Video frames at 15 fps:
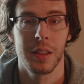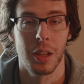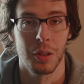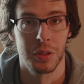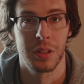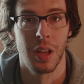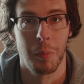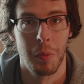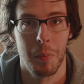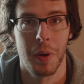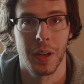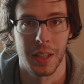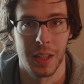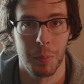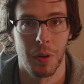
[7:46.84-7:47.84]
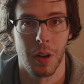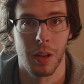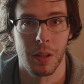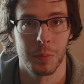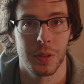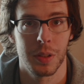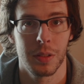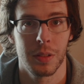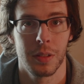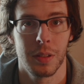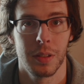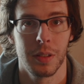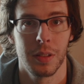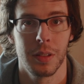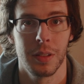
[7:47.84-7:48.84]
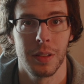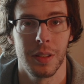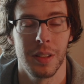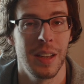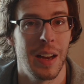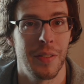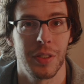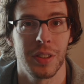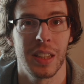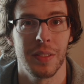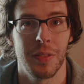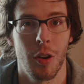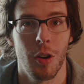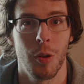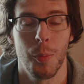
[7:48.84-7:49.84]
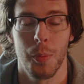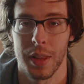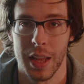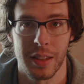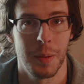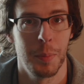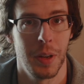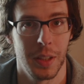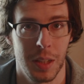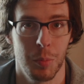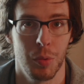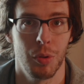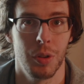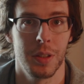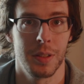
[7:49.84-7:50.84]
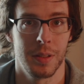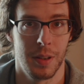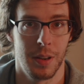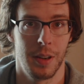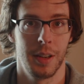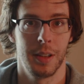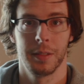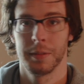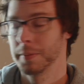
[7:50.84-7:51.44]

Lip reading: those double monkey bombs. Never leave home without the monkey boys, all right?